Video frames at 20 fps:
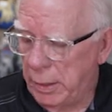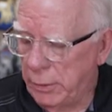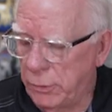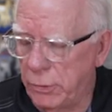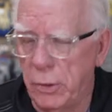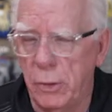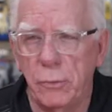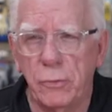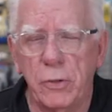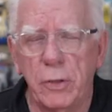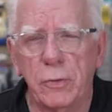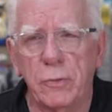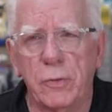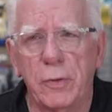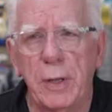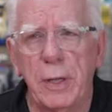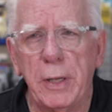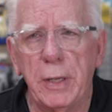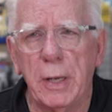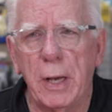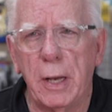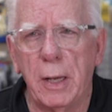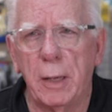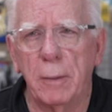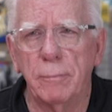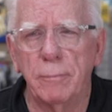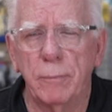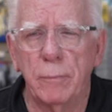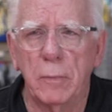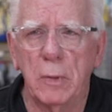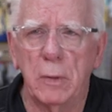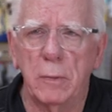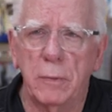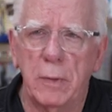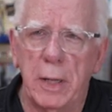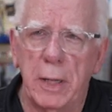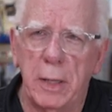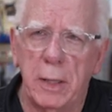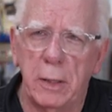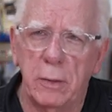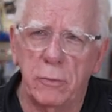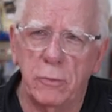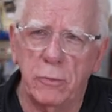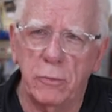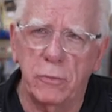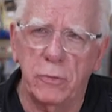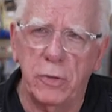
It uses the, um, the